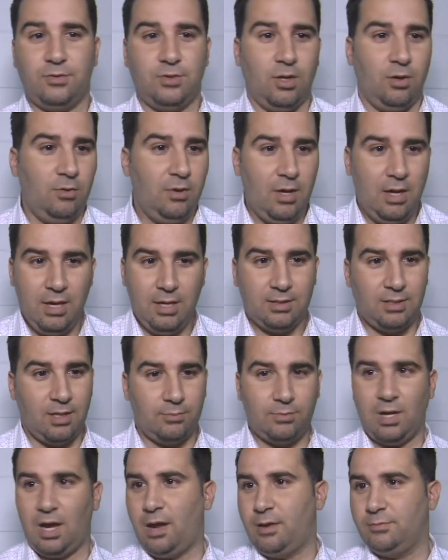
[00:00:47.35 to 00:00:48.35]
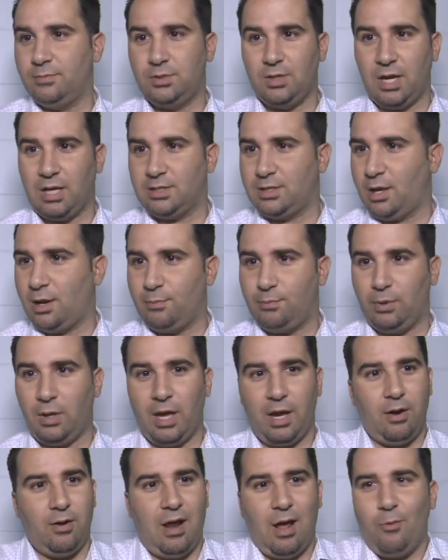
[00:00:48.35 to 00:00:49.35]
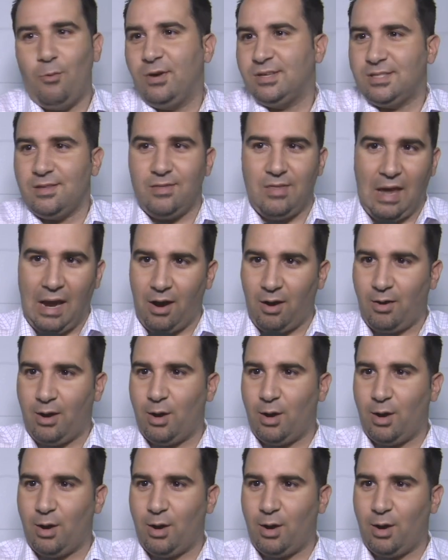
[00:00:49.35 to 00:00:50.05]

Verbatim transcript: So sometimes you guys get a player and I wasn't there.